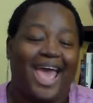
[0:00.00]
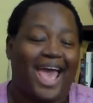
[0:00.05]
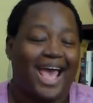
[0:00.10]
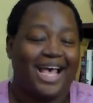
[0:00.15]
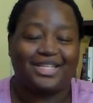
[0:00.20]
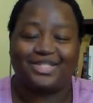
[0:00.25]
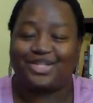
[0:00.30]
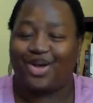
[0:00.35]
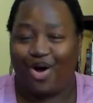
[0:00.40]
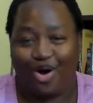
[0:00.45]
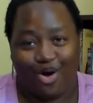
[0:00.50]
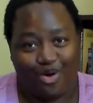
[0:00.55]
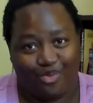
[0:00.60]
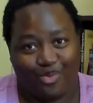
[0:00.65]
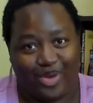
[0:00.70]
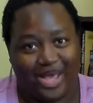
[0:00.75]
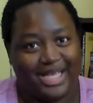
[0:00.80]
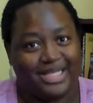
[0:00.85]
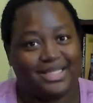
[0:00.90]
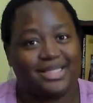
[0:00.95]
As
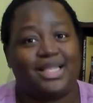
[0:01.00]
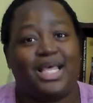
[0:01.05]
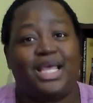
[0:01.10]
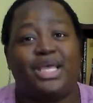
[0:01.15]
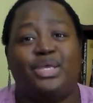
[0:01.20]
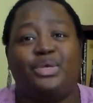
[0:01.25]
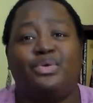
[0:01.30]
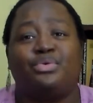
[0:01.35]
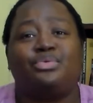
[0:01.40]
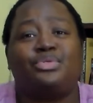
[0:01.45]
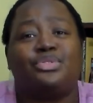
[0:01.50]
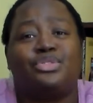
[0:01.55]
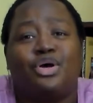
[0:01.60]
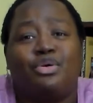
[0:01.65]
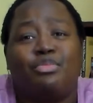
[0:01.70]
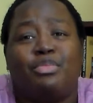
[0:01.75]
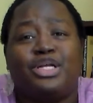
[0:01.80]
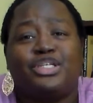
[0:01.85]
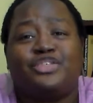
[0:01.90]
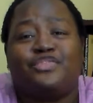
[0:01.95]
always, thank you
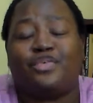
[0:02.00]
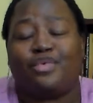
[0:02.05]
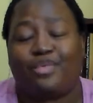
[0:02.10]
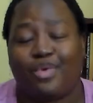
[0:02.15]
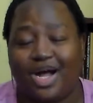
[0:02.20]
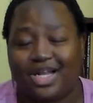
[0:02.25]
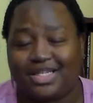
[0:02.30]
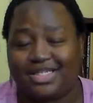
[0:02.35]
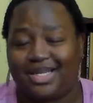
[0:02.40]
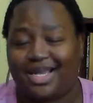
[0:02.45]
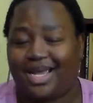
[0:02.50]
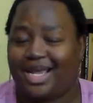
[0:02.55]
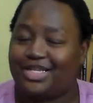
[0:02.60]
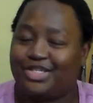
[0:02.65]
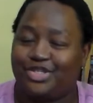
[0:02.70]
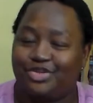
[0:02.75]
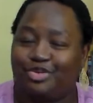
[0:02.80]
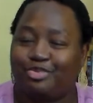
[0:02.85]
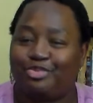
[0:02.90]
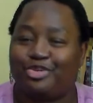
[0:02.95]
so much for watching.
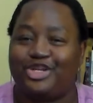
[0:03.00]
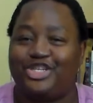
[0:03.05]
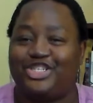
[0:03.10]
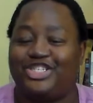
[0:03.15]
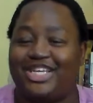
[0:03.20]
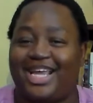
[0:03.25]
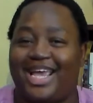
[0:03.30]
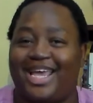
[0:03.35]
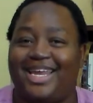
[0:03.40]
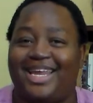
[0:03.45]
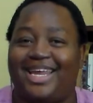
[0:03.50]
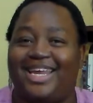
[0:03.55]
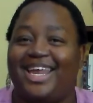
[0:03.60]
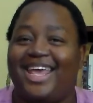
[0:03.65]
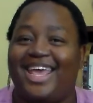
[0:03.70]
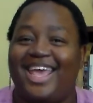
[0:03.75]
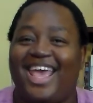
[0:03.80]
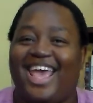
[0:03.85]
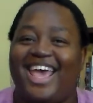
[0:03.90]
I do appreciate it.